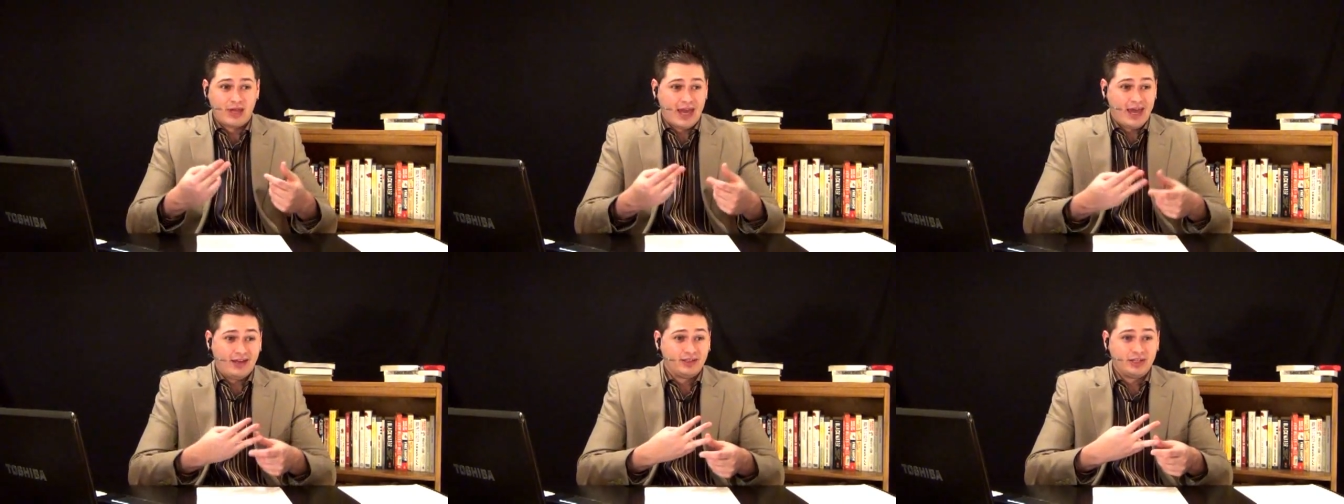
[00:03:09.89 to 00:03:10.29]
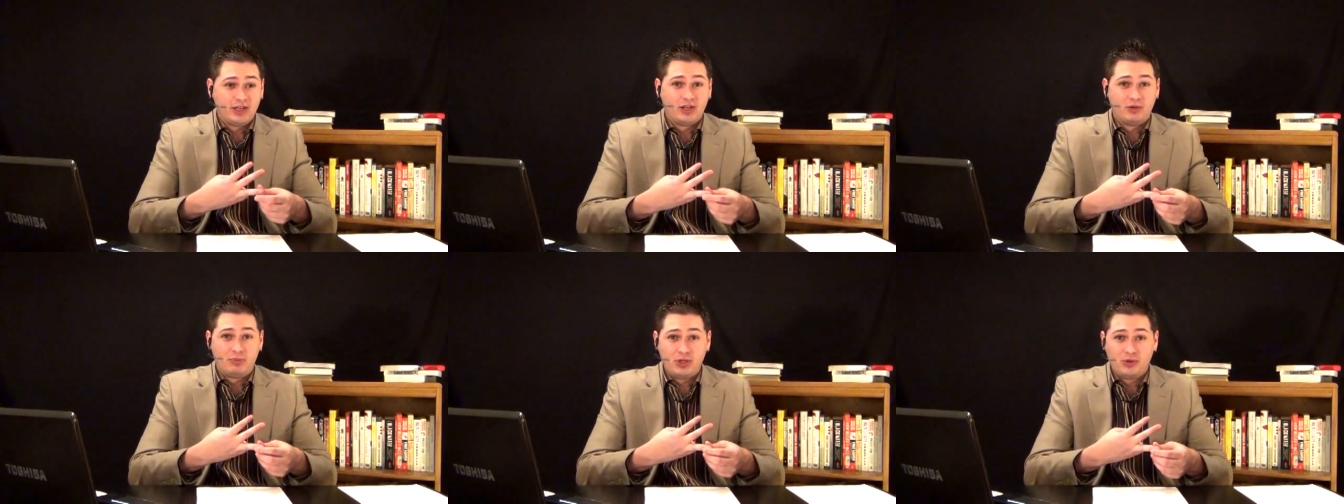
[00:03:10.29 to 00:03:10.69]

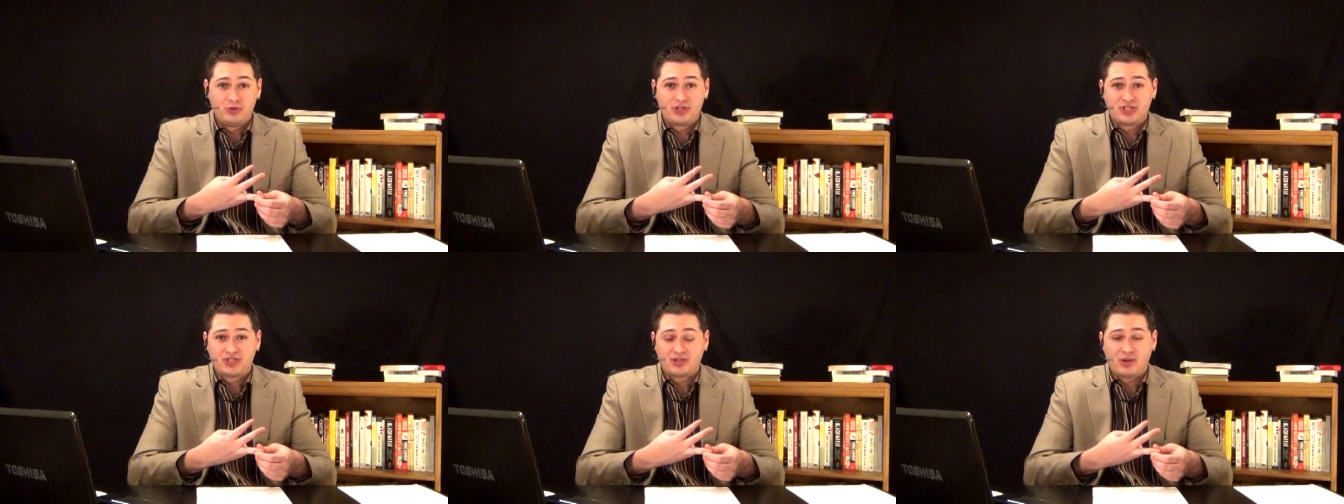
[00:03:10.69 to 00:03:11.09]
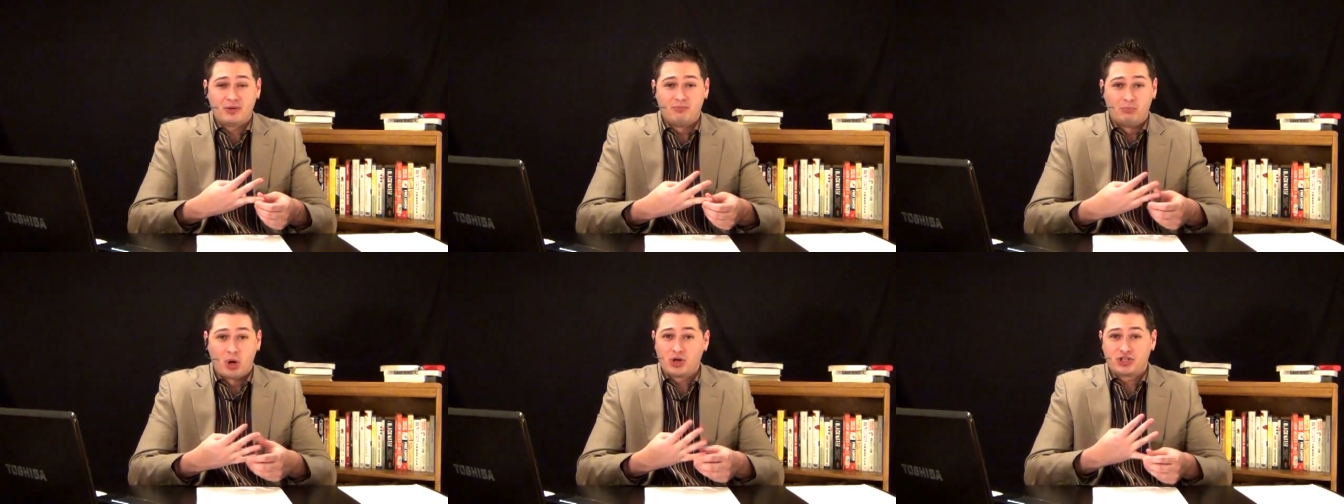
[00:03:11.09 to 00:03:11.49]
alien abuse,
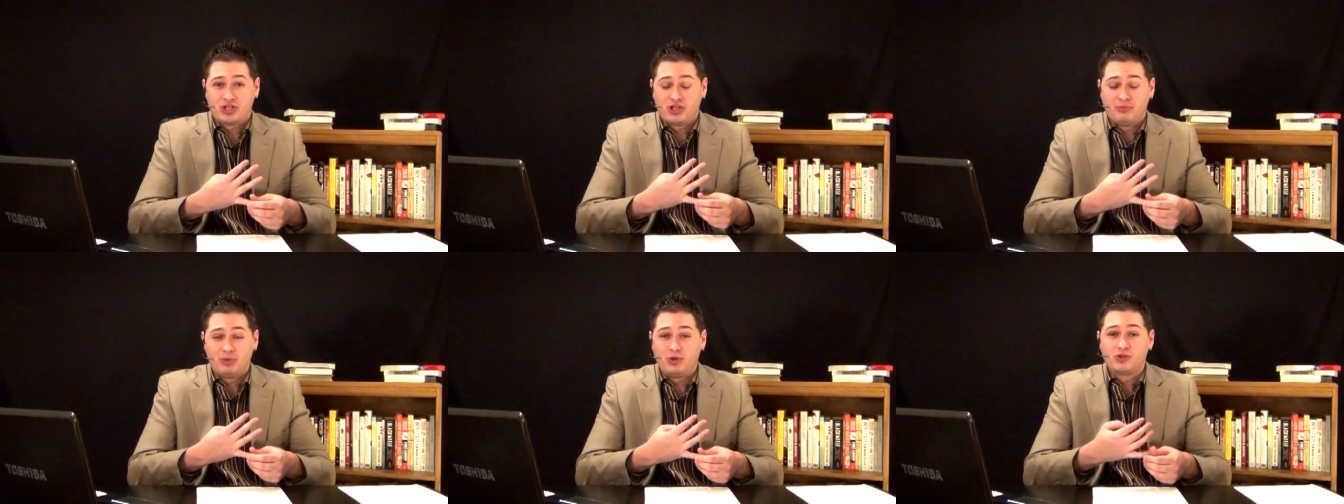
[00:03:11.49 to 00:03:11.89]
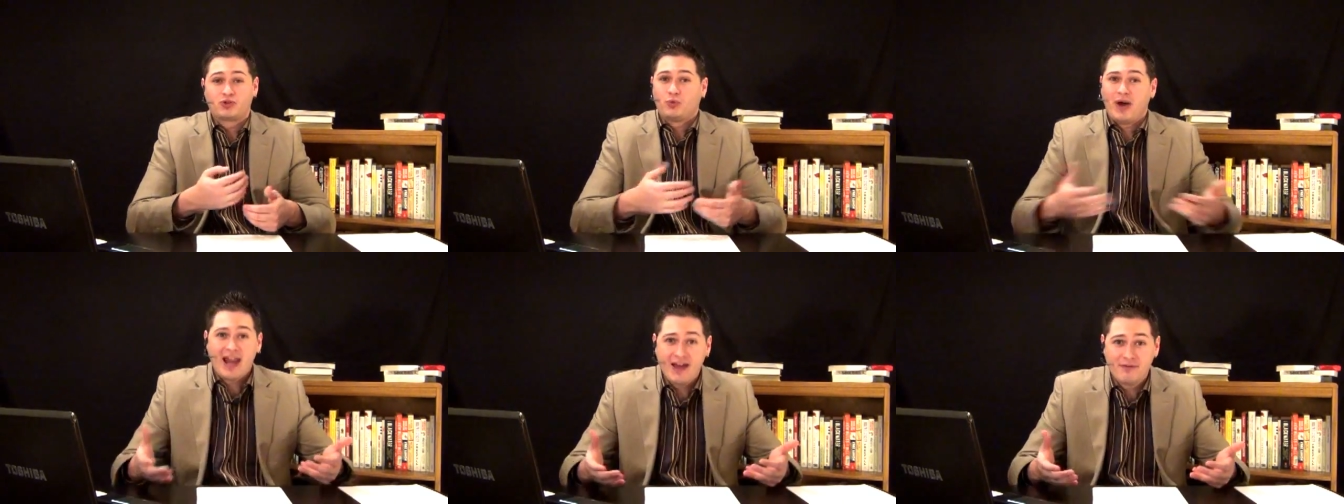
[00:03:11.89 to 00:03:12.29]
Martian abuse,
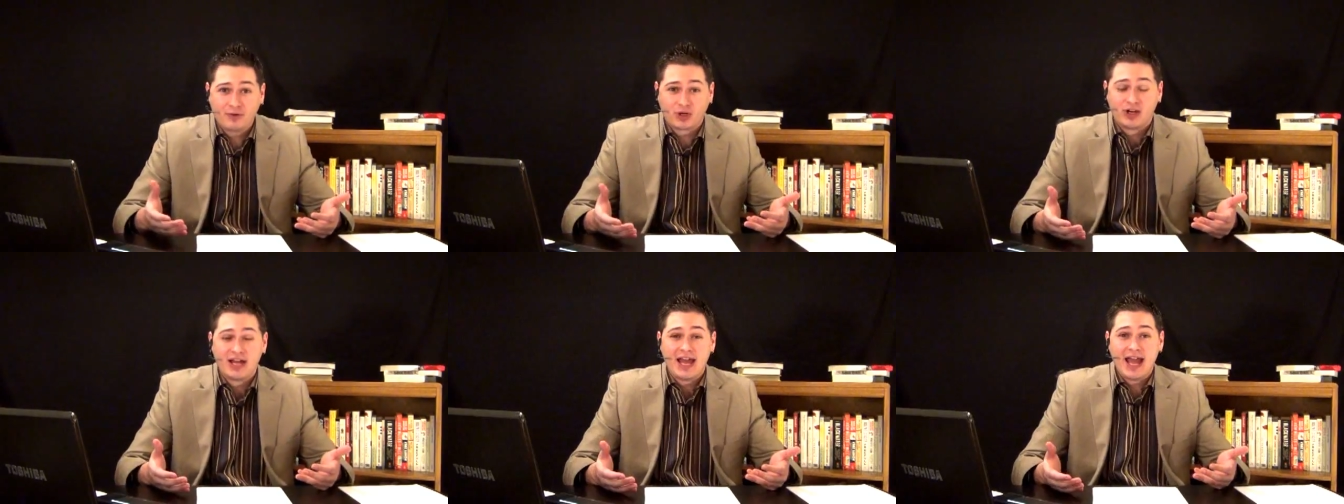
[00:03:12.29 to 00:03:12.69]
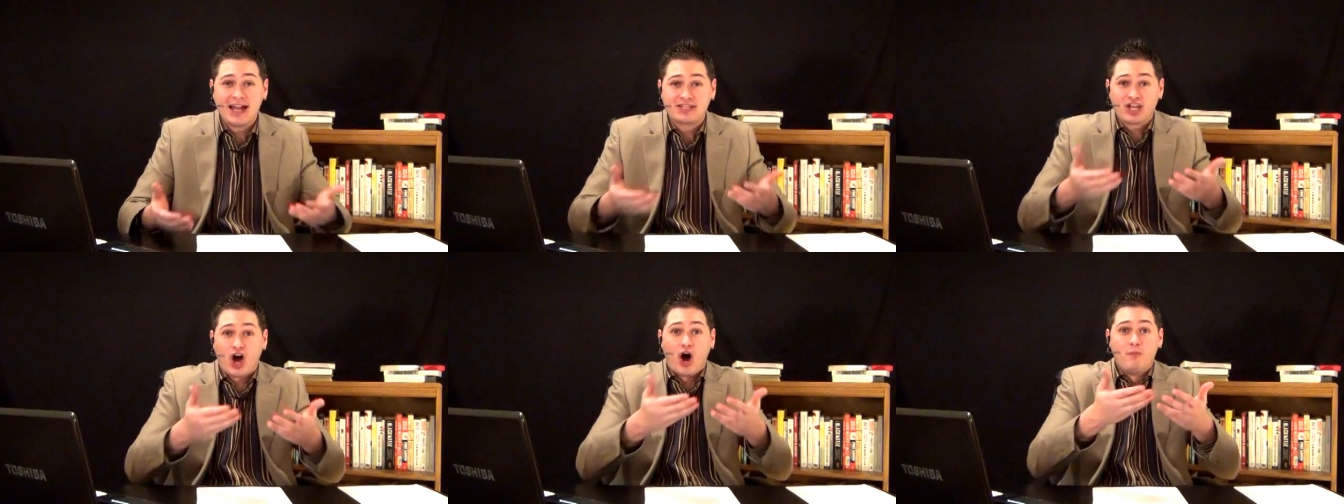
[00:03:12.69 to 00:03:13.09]
whatever.
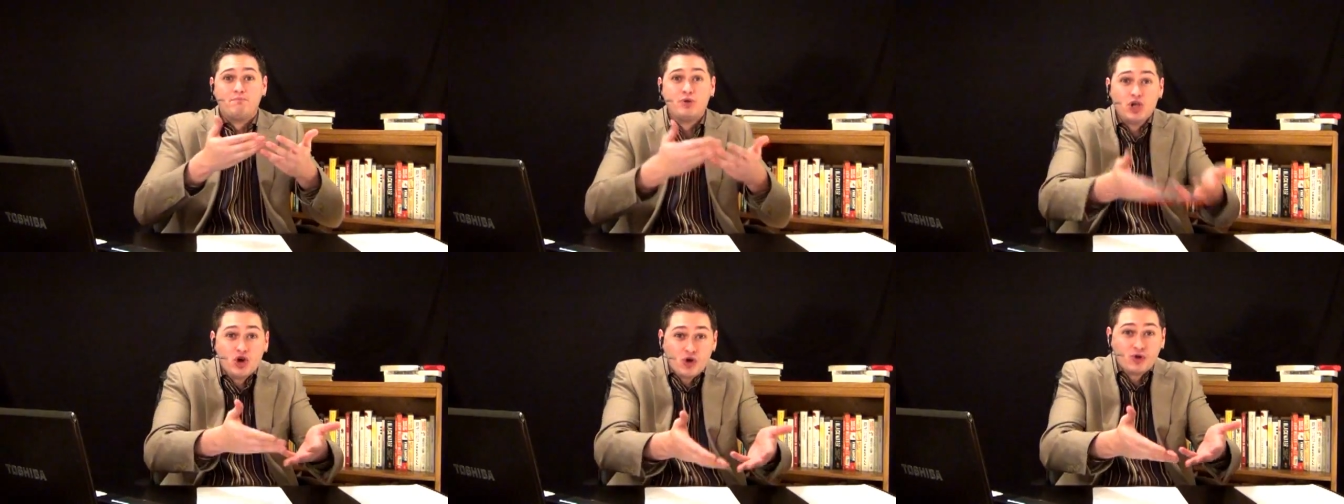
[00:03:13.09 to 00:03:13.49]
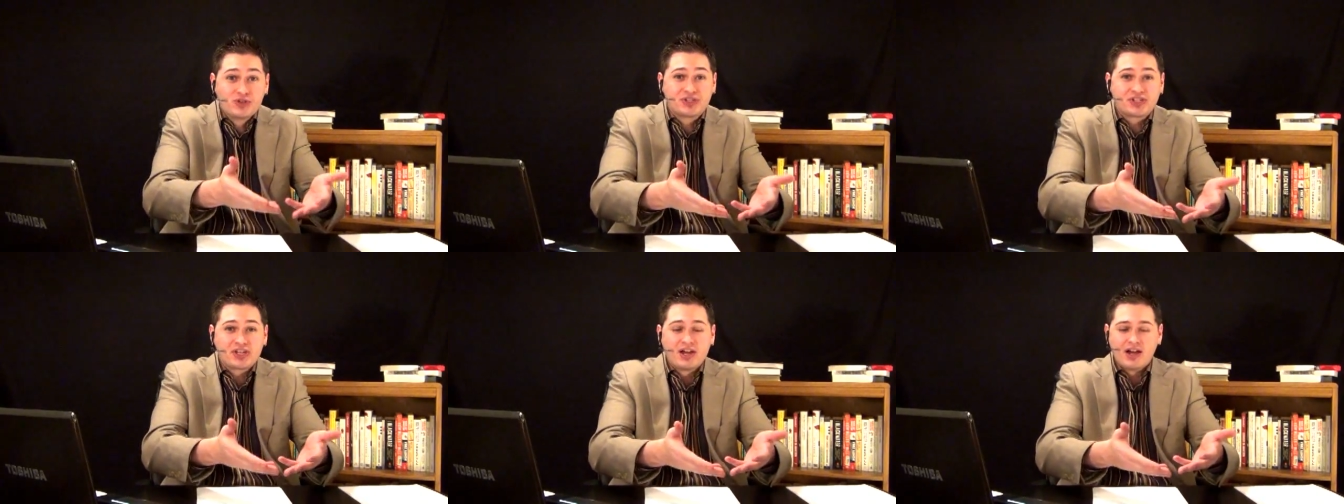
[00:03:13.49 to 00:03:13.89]
It's
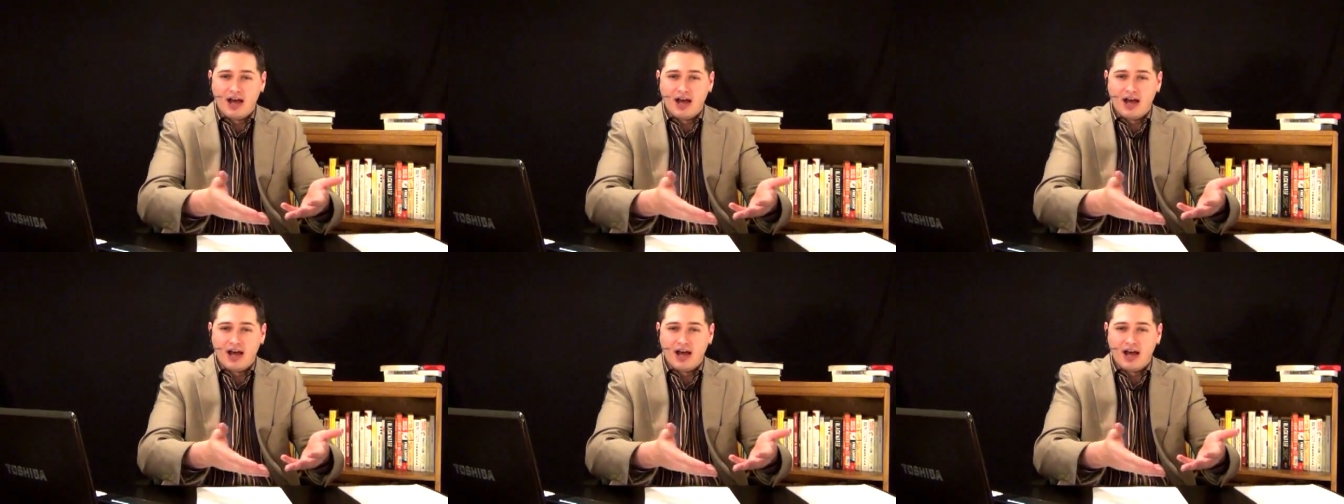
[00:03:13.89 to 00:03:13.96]
abuse.